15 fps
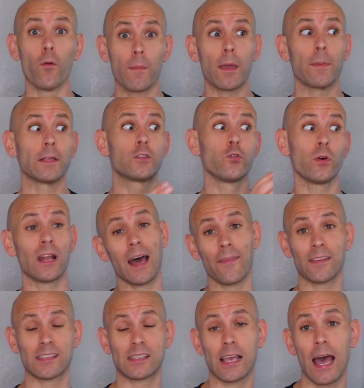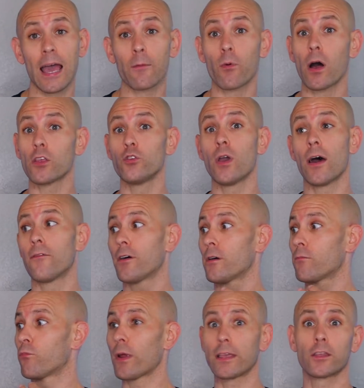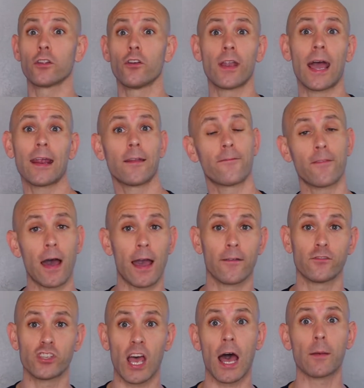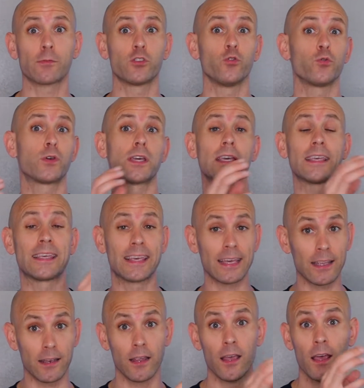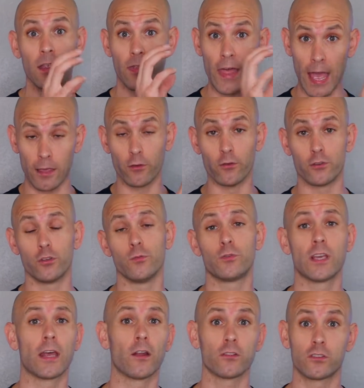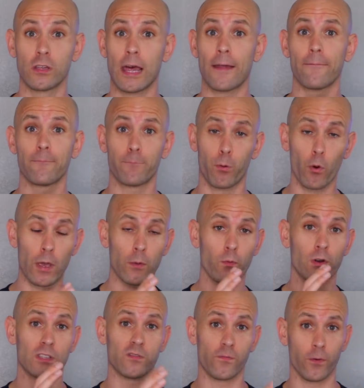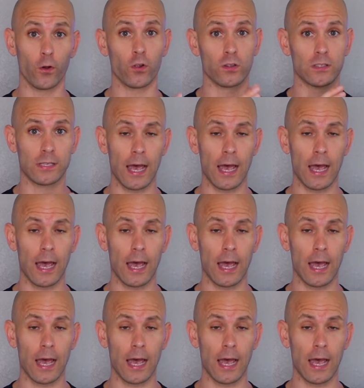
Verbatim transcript: Or maybe do it on the side while you have a regular nine to five job so you can get that YouTube channel to that point where it's full